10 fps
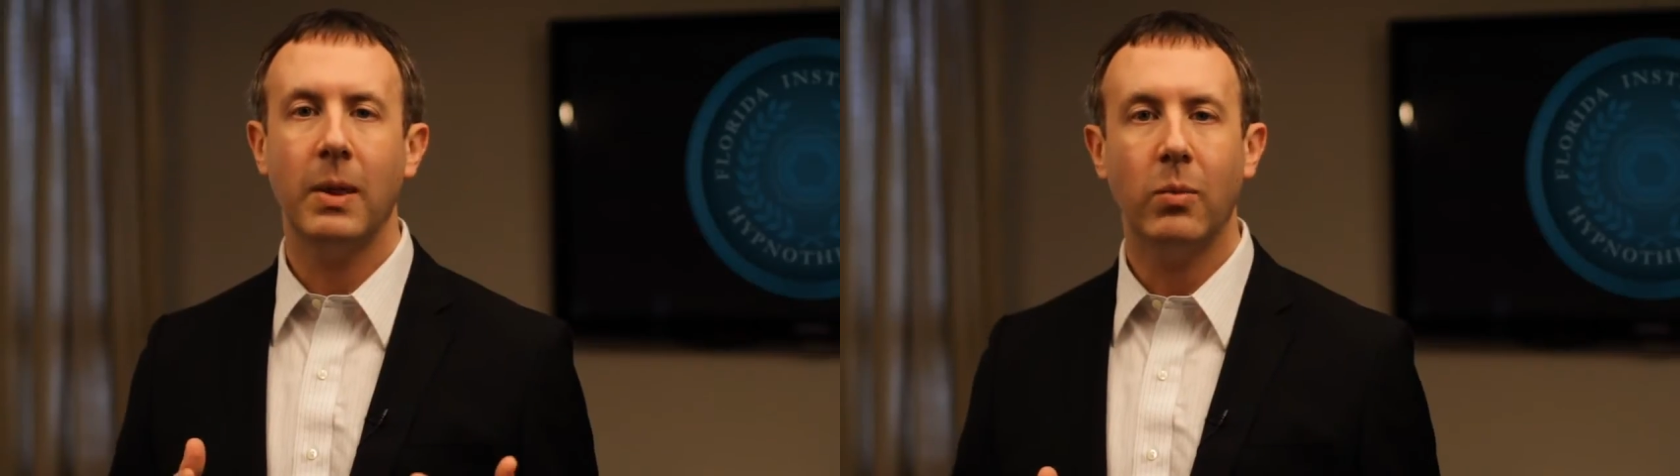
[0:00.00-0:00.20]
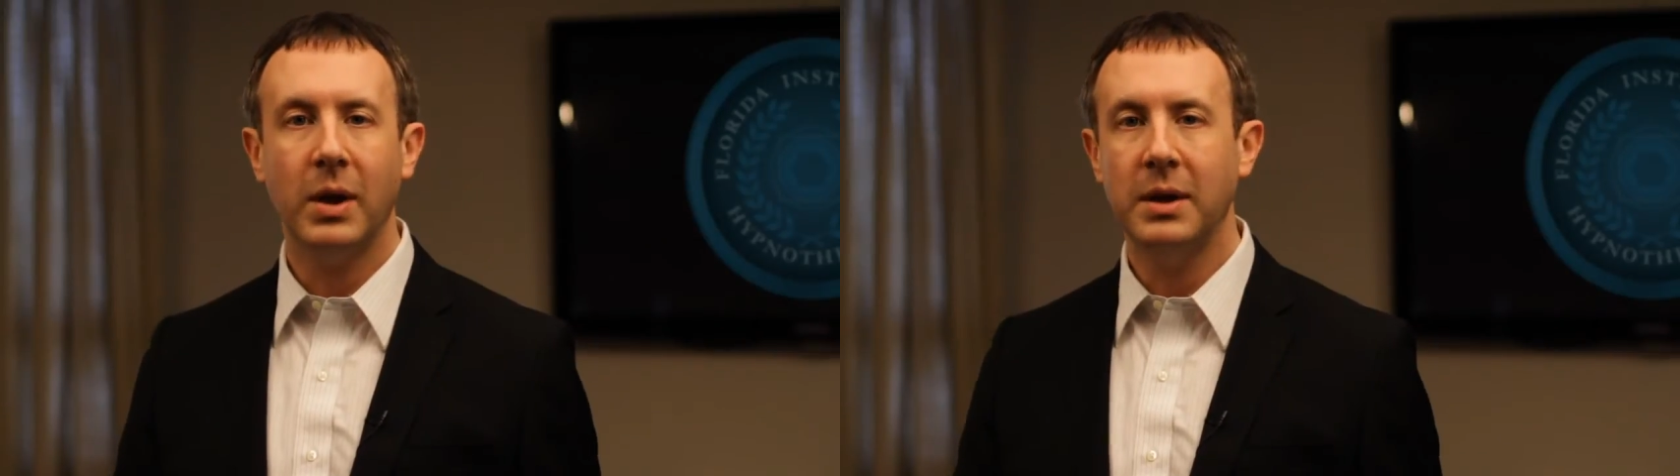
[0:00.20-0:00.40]

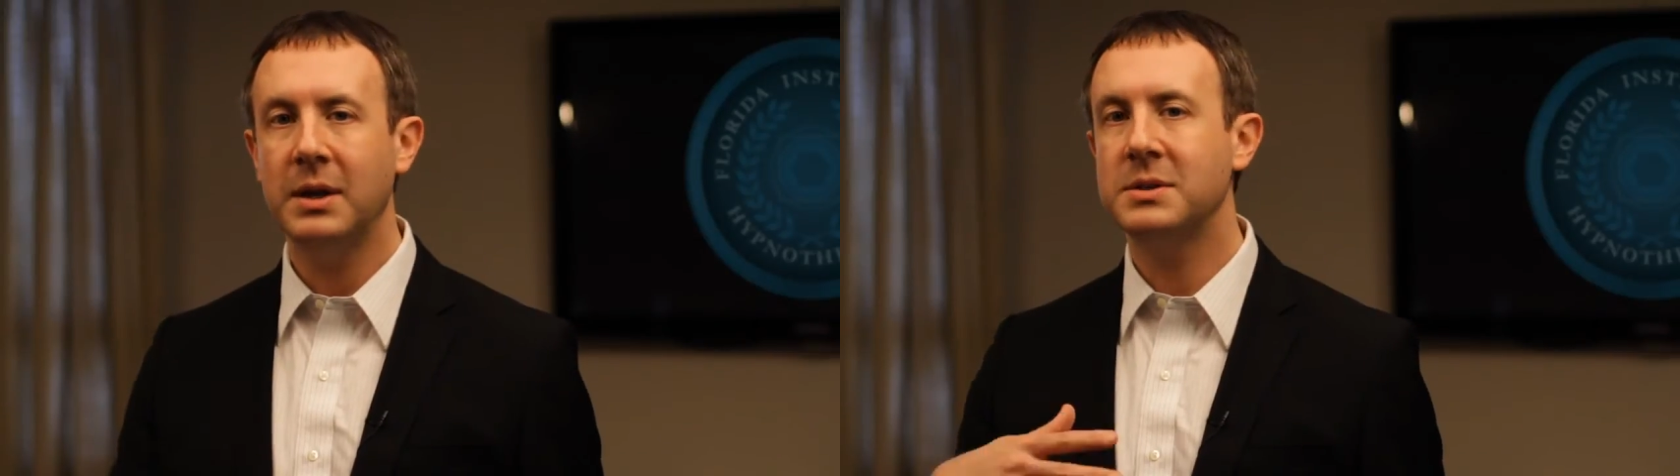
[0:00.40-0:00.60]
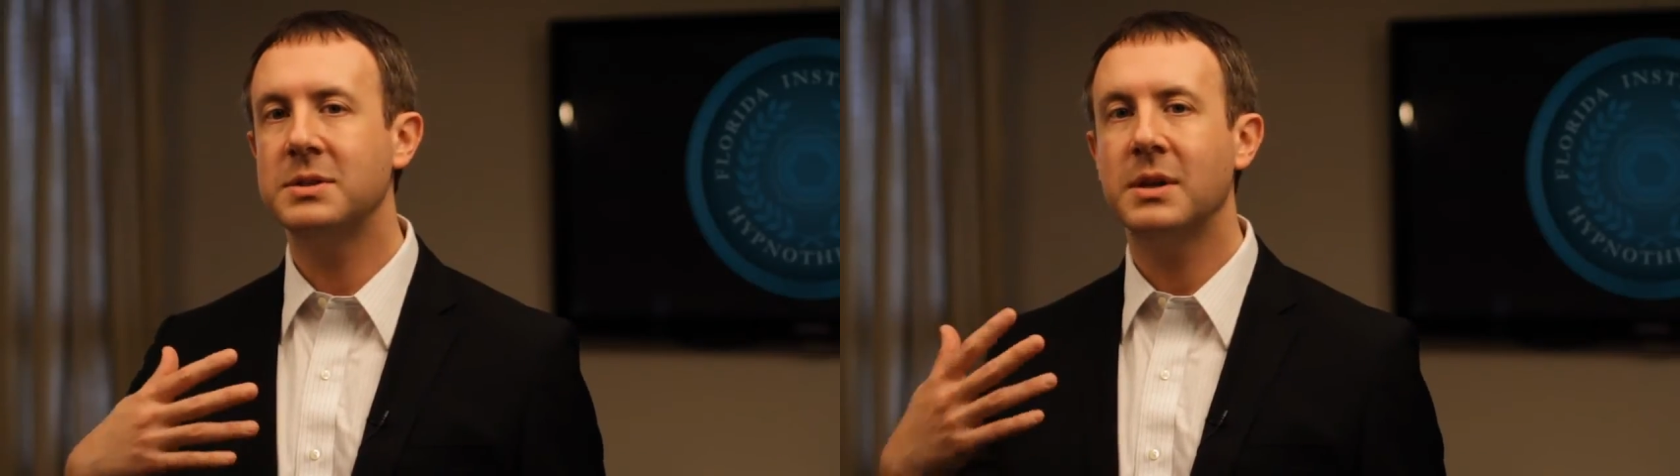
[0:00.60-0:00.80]

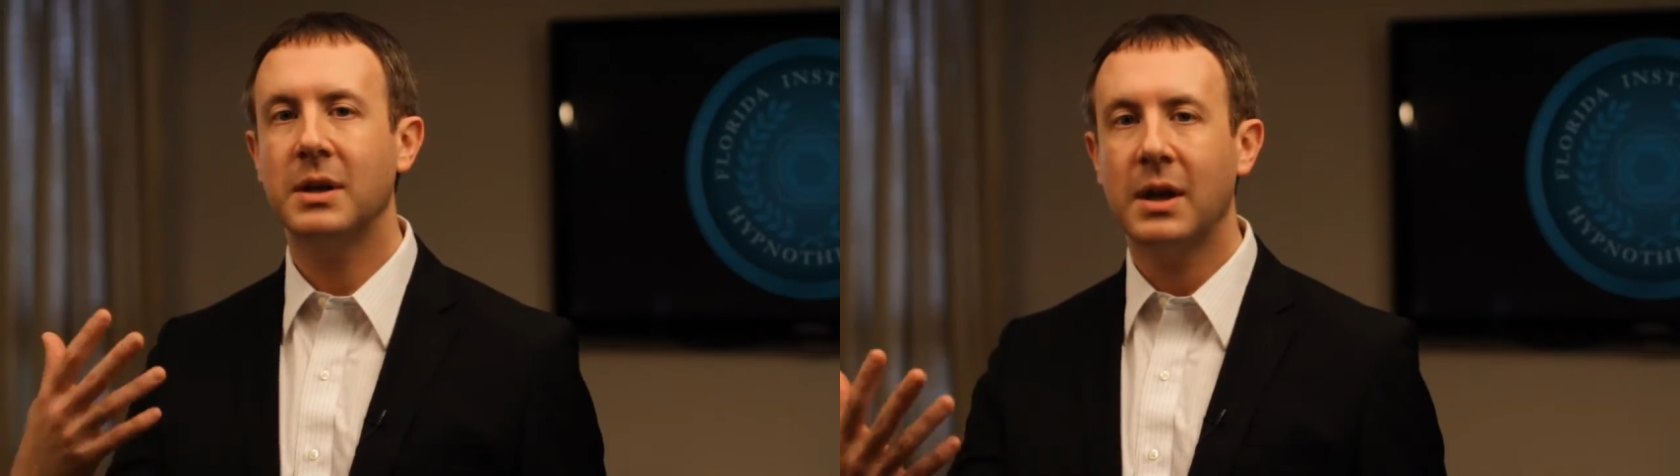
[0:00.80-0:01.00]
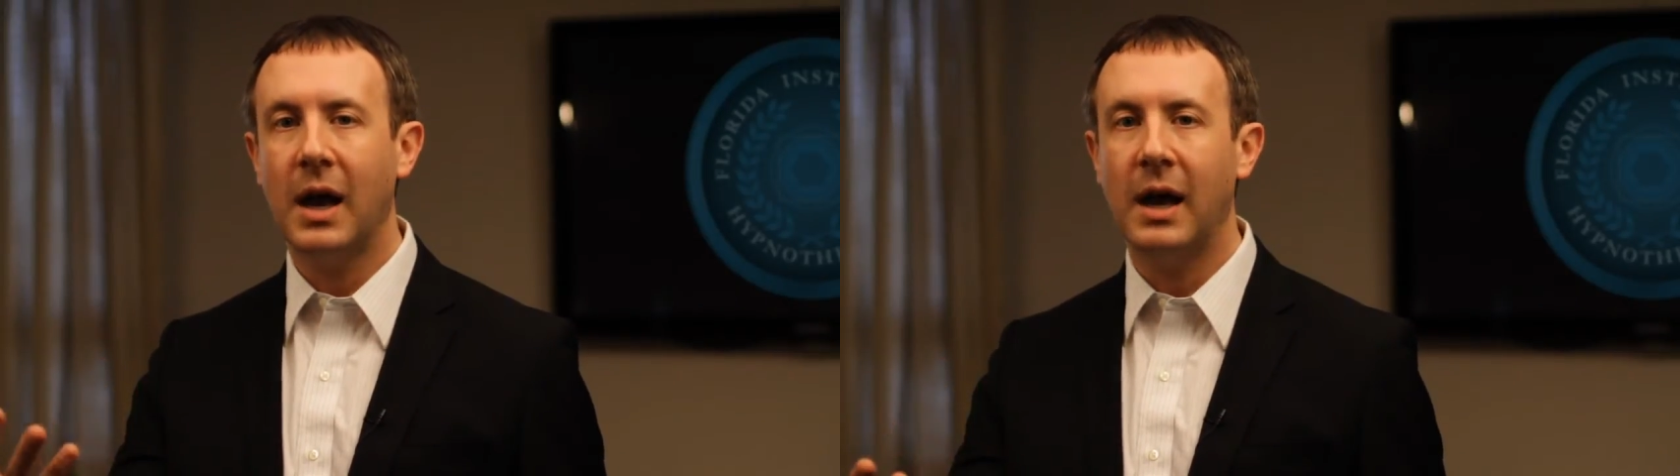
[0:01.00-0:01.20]
oneness,
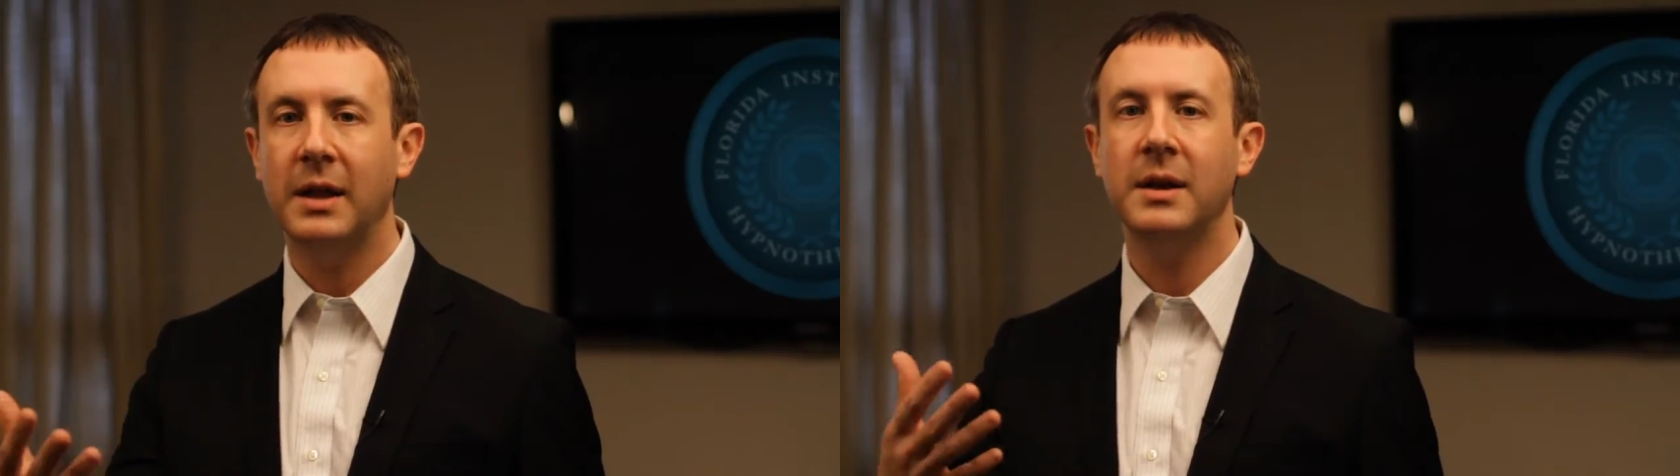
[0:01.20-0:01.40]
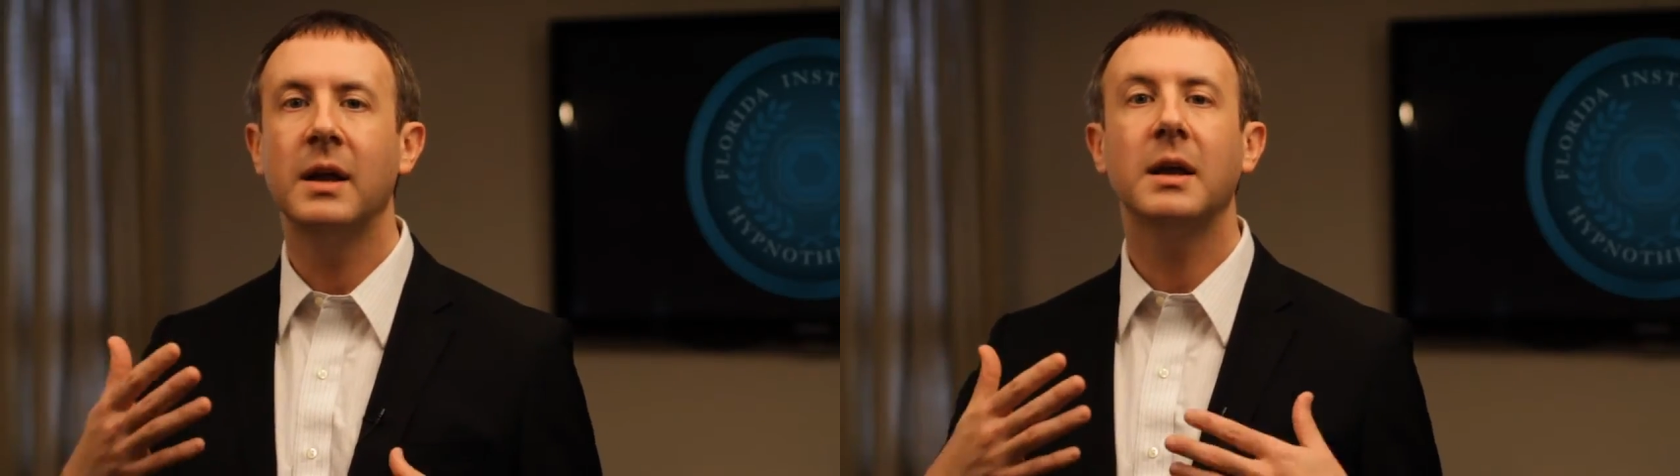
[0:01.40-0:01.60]
God,